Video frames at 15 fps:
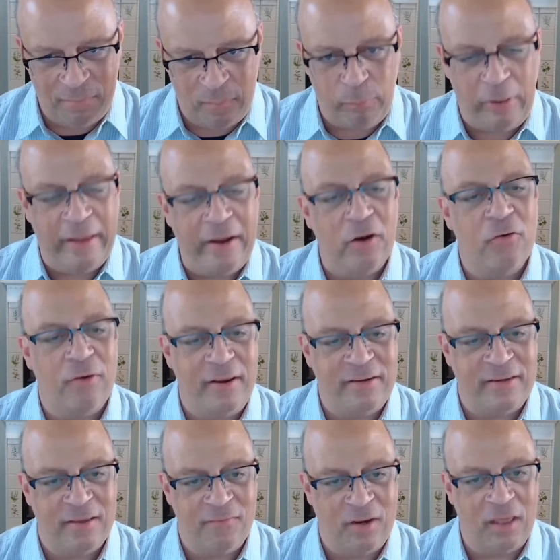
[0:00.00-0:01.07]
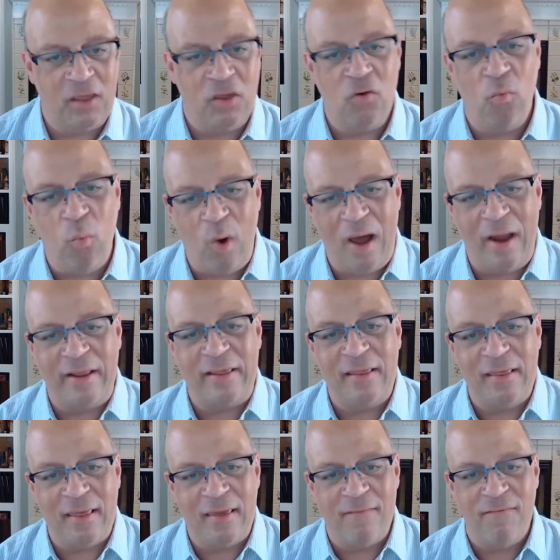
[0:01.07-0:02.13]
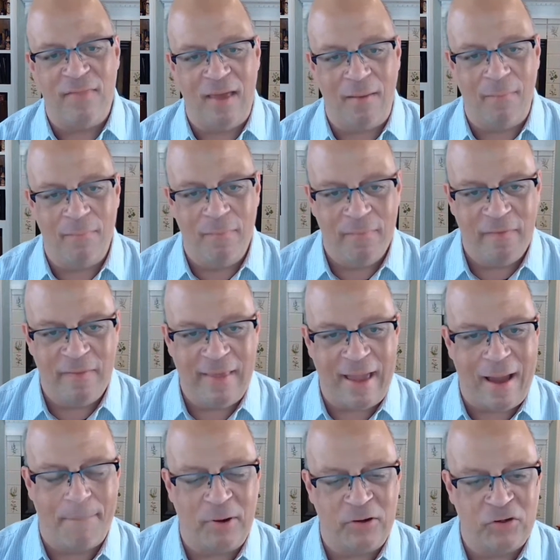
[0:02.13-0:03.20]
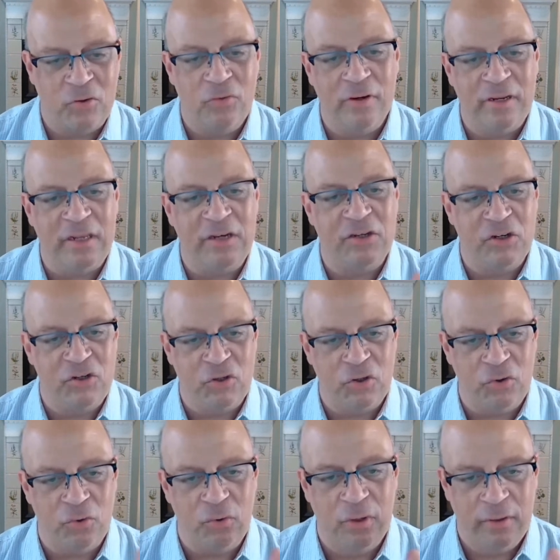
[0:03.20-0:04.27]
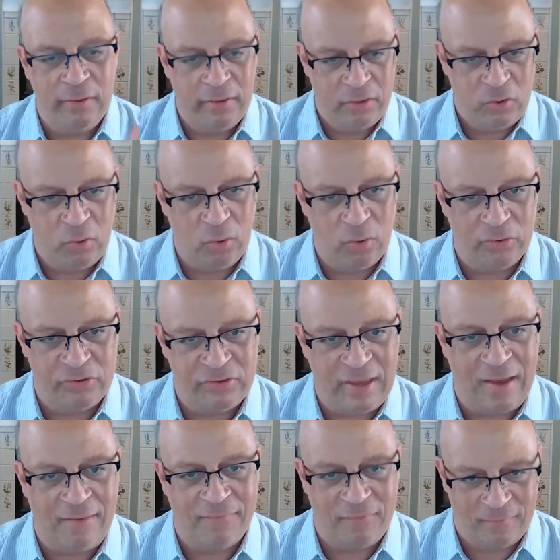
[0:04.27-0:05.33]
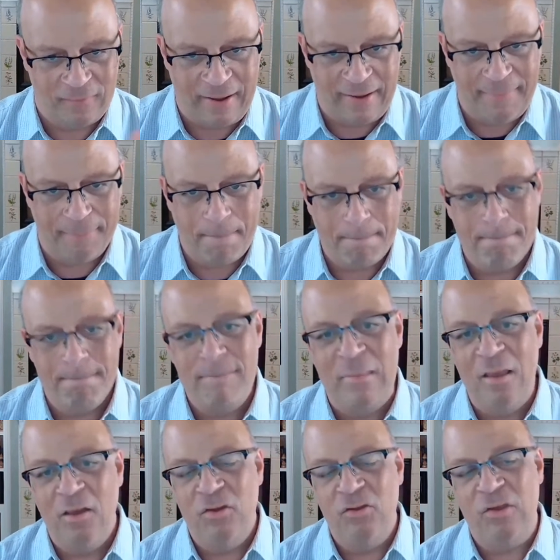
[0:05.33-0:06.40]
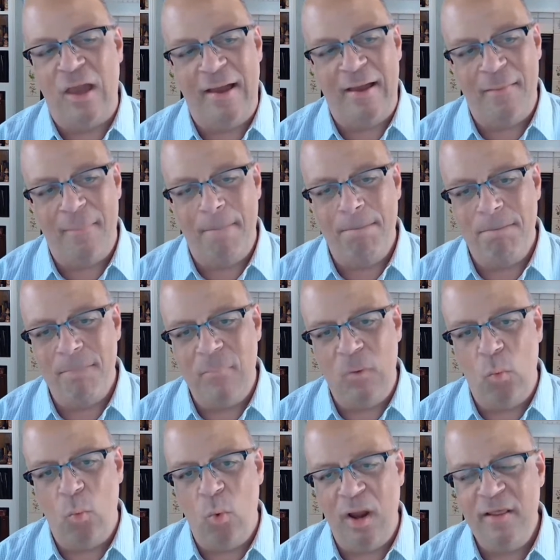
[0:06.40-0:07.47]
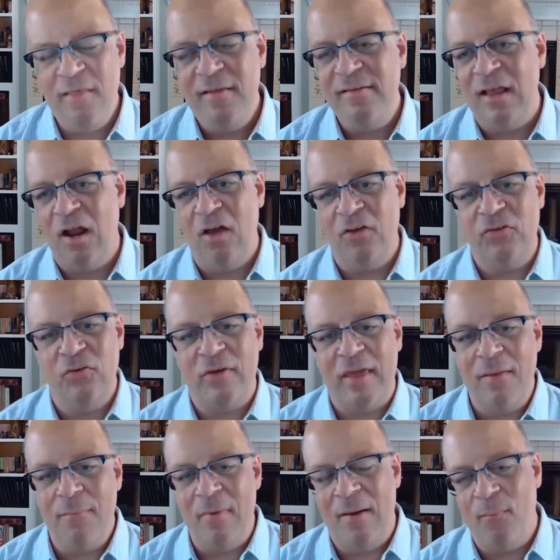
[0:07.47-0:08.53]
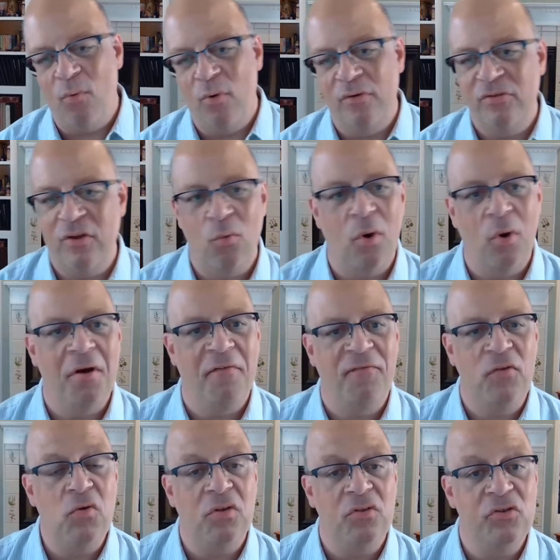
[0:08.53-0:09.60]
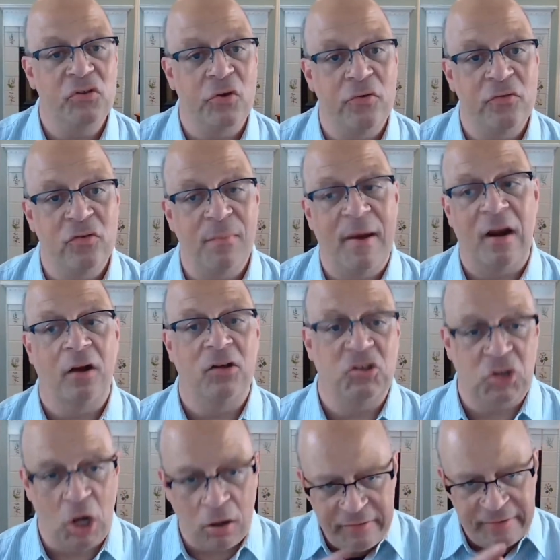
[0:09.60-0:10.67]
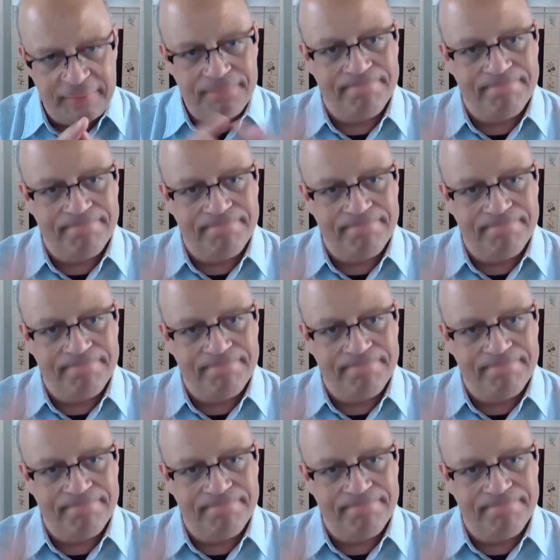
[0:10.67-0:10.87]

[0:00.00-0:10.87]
player creativity. You want to give them the opportunity to do cool stuff, right? One of the things that also came up was there were a few concerns about our chart,